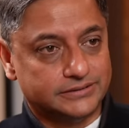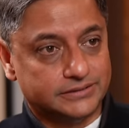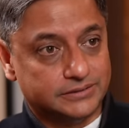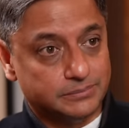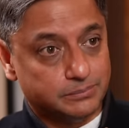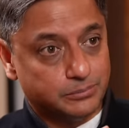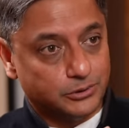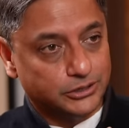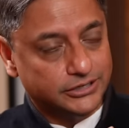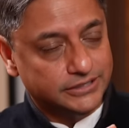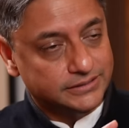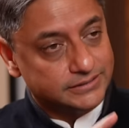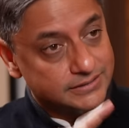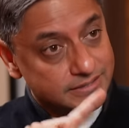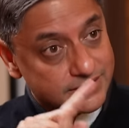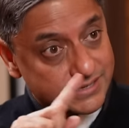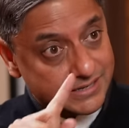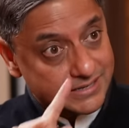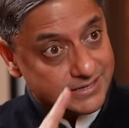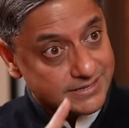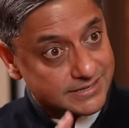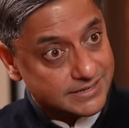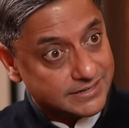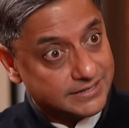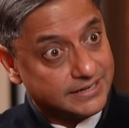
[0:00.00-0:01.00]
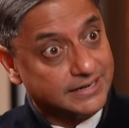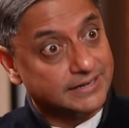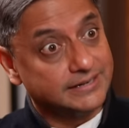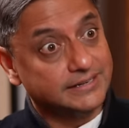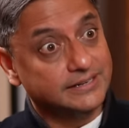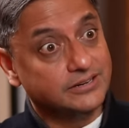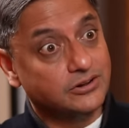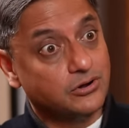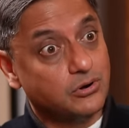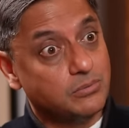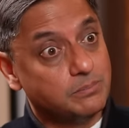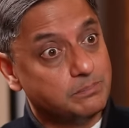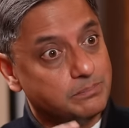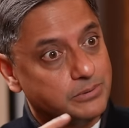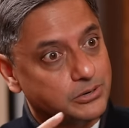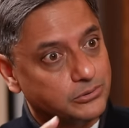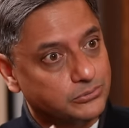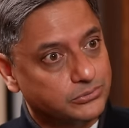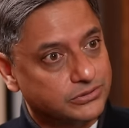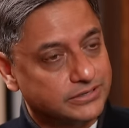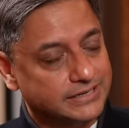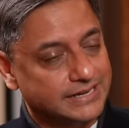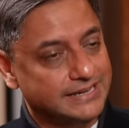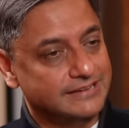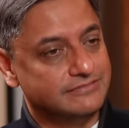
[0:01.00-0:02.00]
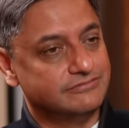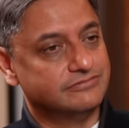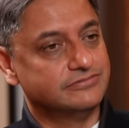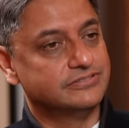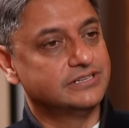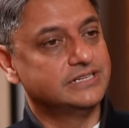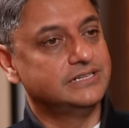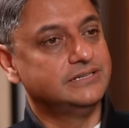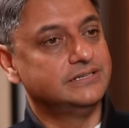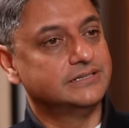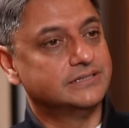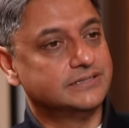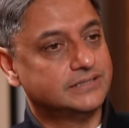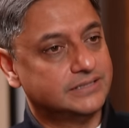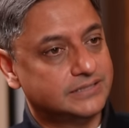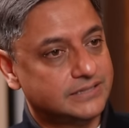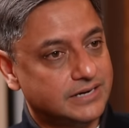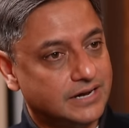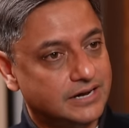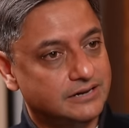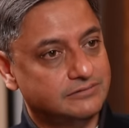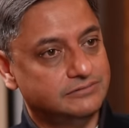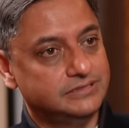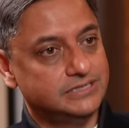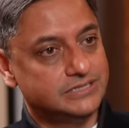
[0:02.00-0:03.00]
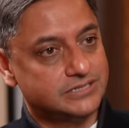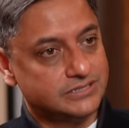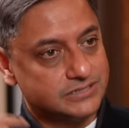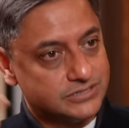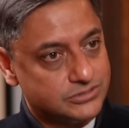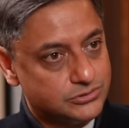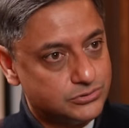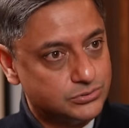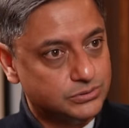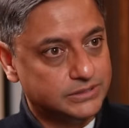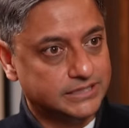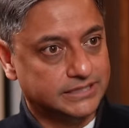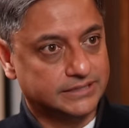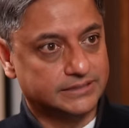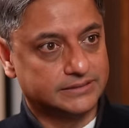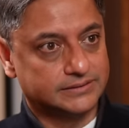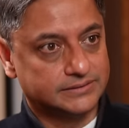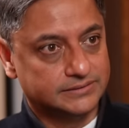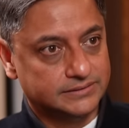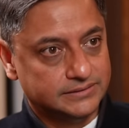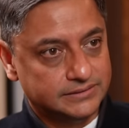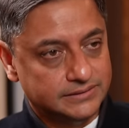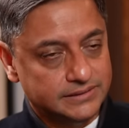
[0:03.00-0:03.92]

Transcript: The point is, is it getting compounded? Every year, are we just doing it?